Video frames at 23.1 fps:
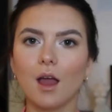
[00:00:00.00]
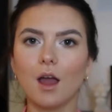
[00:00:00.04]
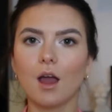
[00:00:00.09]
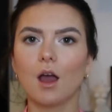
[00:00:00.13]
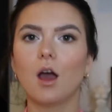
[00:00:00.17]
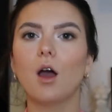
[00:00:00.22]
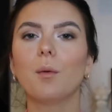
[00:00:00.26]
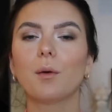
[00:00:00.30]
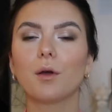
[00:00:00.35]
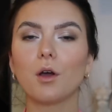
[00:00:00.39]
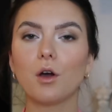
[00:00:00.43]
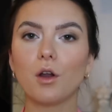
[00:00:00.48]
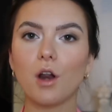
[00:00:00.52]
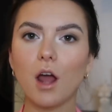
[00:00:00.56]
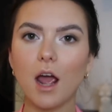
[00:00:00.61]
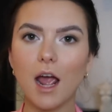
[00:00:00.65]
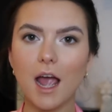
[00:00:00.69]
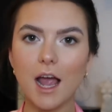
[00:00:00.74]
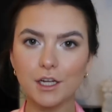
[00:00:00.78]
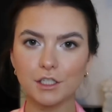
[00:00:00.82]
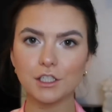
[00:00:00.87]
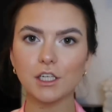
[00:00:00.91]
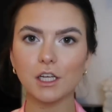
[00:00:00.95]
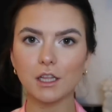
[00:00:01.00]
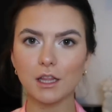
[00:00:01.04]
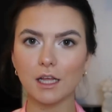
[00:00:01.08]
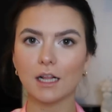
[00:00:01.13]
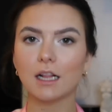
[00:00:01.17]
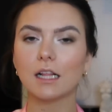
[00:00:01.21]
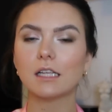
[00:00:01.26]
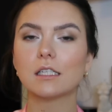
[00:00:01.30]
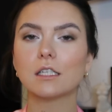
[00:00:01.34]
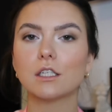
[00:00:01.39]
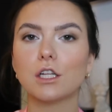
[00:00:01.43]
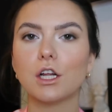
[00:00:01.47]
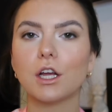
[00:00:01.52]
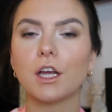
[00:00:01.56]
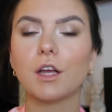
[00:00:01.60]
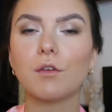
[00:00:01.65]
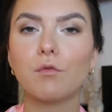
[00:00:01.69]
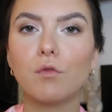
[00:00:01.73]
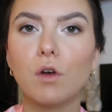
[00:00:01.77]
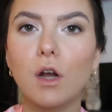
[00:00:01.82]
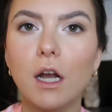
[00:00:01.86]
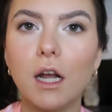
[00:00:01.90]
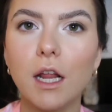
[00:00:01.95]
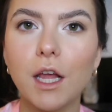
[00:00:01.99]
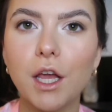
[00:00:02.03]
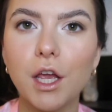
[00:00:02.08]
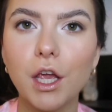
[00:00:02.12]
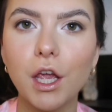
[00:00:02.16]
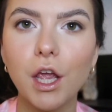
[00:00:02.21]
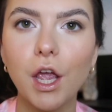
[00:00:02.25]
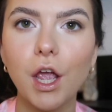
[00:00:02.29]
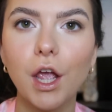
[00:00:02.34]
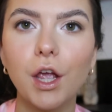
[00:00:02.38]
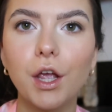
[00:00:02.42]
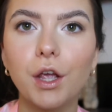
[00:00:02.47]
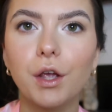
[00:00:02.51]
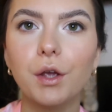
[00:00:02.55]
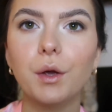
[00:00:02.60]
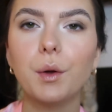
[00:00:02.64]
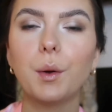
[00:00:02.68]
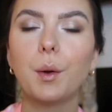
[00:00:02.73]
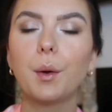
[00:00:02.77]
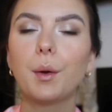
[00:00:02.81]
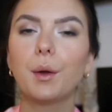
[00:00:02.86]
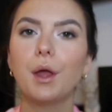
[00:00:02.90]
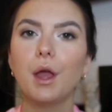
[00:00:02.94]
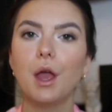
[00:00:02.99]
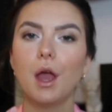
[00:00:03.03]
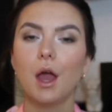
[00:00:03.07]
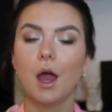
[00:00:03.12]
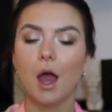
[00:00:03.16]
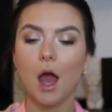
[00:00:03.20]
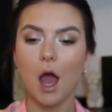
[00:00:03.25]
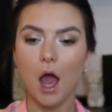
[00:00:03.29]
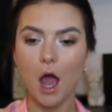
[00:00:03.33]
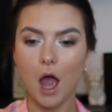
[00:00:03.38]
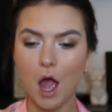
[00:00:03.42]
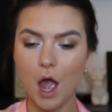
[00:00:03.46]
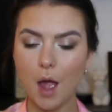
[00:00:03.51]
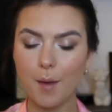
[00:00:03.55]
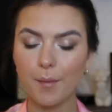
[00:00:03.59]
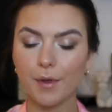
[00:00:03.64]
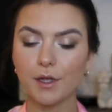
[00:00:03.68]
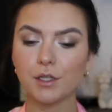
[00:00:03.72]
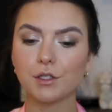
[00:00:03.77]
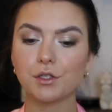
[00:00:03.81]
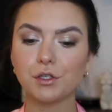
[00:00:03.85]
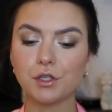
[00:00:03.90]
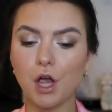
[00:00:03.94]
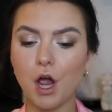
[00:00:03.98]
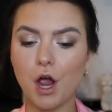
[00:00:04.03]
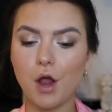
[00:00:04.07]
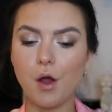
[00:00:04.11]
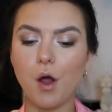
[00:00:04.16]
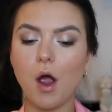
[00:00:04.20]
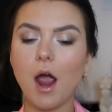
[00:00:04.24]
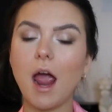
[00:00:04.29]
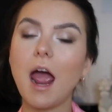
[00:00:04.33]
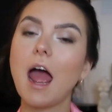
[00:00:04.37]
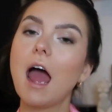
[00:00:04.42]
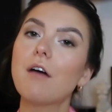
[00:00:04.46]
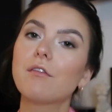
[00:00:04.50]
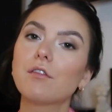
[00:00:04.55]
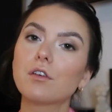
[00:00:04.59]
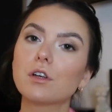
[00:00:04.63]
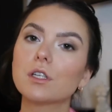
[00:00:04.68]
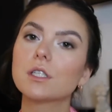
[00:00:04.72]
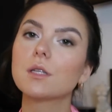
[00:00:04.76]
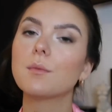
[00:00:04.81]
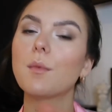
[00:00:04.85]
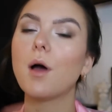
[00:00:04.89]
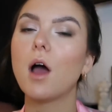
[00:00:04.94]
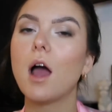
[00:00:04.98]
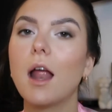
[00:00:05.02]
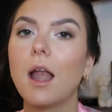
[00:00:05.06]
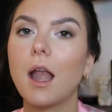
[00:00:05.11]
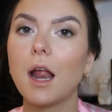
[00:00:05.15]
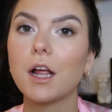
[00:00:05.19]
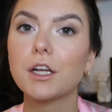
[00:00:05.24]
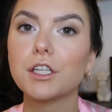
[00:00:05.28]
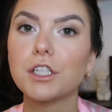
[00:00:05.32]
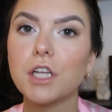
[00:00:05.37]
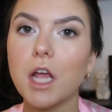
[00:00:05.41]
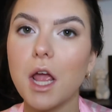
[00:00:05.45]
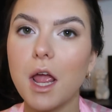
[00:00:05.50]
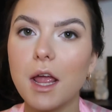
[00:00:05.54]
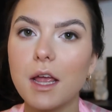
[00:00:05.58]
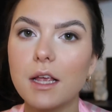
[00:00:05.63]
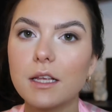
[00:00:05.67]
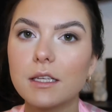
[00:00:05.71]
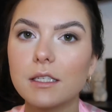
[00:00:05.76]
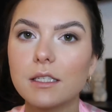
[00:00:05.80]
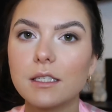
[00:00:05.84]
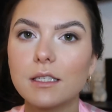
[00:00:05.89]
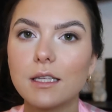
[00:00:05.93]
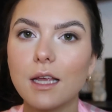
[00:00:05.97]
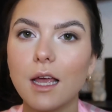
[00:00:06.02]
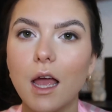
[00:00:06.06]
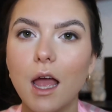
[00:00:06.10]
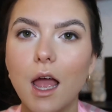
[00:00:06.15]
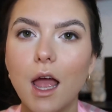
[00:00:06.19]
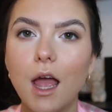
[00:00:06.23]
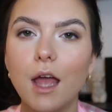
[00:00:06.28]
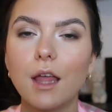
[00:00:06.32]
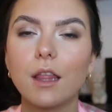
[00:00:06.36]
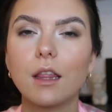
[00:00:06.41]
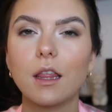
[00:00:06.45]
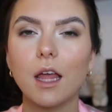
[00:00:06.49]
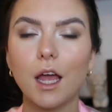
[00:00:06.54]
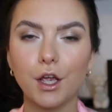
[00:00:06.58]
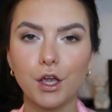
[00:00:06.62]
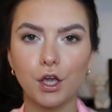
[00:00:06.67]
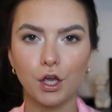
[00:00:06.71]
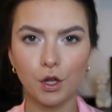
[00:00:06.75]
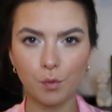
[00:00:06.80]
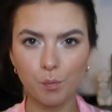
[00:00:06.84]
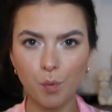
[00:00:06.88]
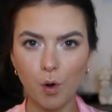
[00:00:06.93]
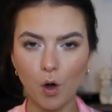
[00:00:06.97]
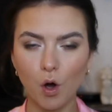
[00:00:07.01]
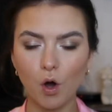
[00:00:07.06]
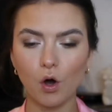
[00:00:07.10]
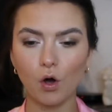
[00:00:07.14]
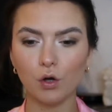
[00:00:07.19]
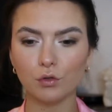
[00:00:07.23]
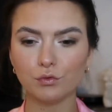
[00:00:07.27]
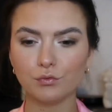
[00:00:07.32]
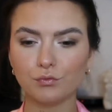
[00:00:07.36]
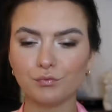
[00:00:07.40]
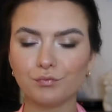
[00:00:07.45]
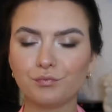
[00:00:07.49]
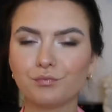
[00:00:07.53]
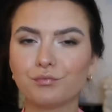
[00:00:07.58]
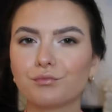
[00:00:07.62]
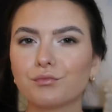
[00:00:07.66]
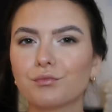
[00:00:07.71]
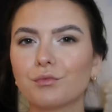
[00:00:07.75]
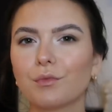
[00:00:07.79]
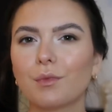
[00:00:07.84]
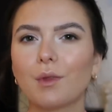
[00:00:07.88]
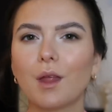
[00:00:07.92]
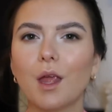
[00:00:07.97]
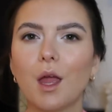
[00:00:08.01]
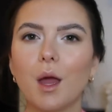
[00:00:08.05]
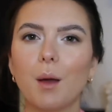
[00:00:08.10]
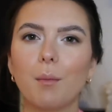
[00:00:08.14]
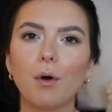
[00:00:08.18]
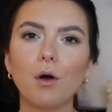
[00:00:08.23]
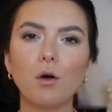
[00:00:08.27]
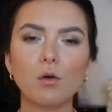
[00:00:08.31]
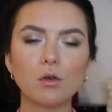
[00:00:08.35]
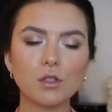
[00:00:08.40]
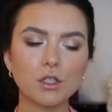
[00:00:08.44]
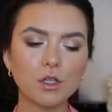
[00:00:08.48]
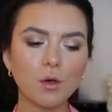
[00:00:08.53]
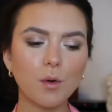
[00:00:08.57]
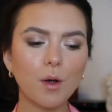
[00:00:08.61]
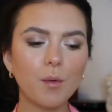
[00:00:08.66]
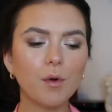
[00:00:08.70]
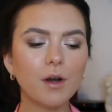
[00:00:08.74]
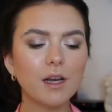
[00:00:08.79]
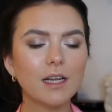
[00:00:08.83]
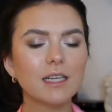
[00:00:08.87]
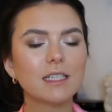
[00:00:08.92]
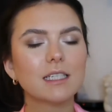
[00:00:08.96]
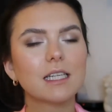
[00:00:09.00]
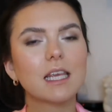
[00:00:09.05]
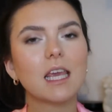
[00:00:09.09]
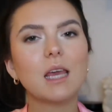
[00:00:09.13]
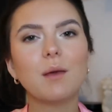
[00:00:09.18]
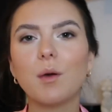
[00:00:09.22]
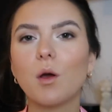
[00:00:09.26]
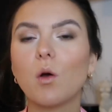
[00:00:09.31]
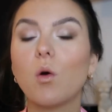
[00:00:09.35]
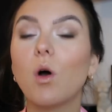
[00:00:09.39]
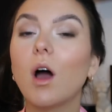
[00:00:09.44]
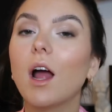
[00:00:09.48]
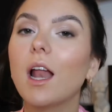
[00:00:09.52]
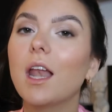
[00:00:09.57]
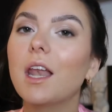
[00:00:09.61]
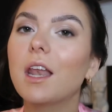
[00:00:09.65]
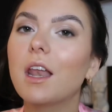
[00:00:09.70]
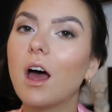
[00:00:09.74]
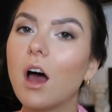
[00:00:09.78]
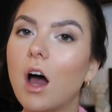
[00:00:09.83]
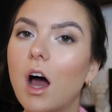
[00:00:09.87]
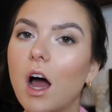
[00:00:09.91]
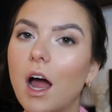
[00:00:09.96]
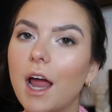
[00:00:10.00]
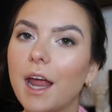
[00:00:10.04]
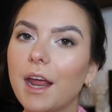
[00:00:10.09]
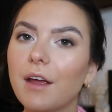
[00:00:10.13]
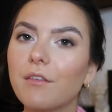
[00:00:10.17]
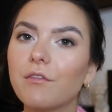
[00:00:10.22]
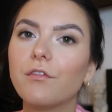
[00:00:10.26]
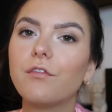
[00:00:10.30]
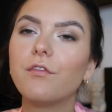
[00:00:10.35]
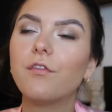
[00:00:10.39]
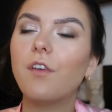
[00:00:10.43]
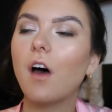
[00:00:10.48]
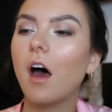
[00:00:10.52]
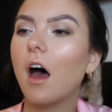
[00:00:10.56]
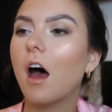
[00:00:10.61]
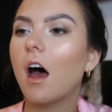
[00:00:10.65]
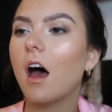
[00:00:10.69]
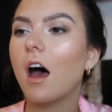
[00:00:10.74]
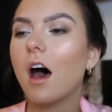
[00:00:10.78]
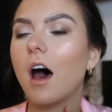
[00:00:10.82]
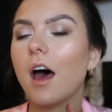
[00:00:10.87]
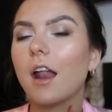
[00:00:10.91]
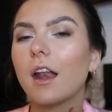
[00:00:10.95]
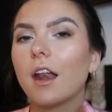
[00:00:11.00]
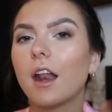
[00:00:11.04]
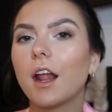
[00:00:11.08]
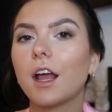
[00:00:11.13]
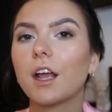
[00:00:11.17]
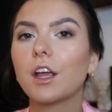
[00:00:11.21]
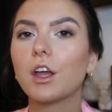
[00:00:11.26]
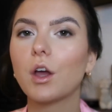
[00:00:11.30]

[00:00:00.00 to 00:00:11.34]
Oh my god, I actually think this is looking really cute. So I have got some eyelashes that I could put on, but also I wanted to keep it quite light and fun, like